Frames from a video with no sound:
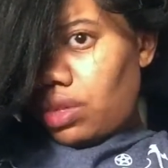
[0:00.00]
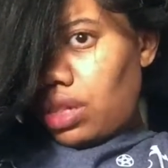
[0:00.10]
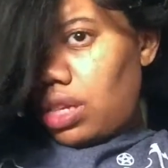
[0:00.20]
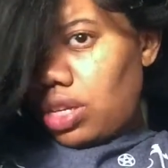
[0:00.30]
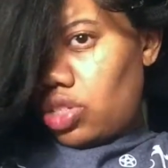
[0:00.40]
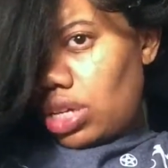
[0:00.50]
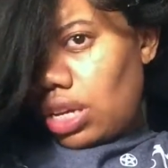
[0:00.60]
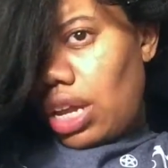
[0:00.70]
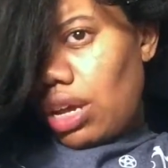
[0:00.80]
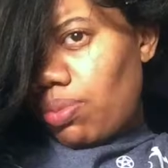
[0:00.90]

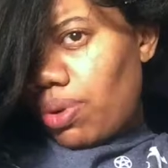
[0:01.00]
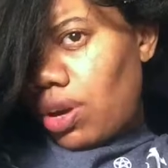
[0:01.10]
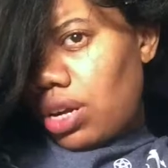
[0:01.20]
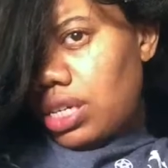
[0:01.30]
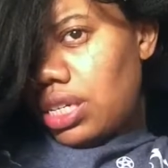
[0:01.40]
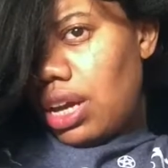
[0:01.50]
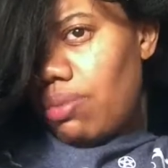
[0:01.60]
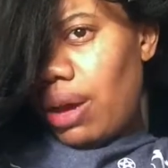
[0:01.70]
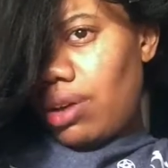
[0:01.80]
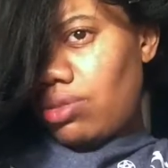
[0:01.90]
legit like put on
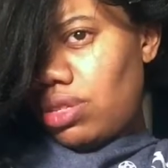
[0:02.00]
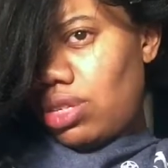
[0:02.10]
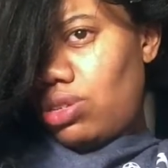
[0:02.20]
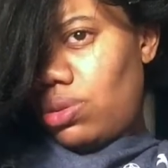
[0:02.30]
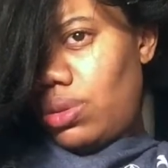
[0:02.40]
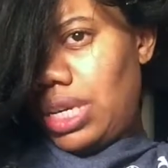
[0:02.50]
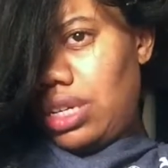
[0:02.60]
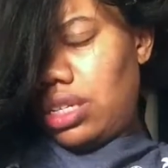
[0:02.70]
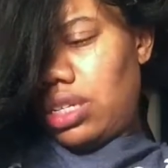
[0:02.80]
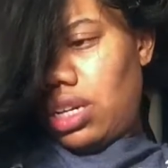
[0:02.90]
10 pounds in 2
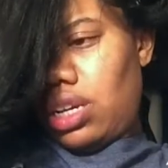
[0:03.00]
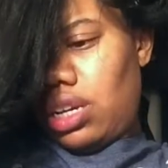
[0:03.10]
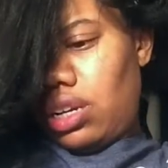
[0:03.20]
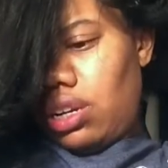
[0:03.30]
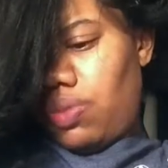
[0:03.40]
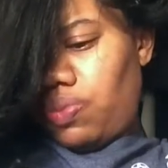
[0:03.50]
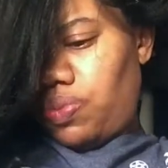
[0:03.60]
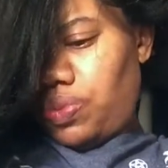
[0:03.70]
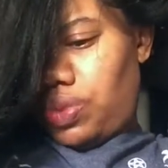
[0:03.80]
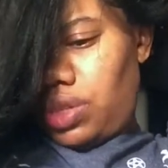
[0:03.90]
weeks
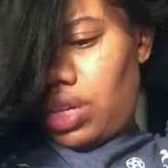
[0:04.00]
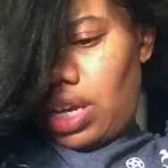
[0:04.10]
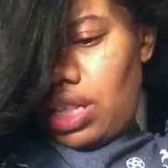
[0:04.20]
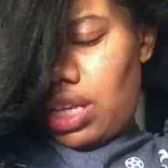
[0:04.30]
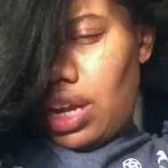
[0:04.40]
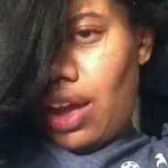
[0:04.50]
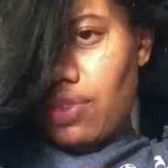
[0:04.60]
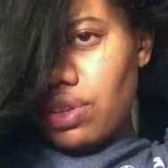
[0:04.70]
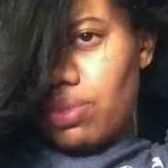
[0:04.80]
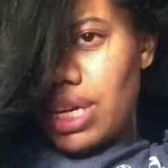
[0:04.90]
and then
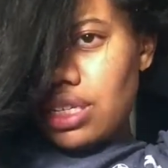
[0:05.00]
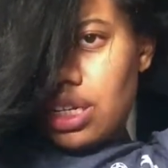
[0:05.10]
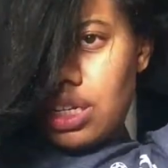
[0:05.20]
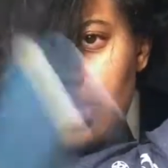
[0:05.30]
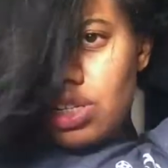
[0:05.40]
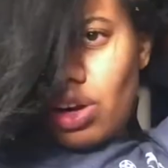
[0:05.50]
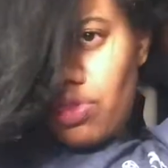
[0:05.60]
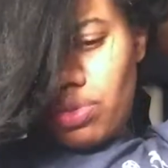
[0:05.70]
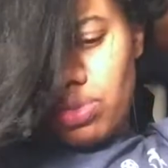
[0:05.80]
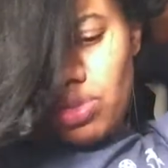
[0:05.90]
have to basically start from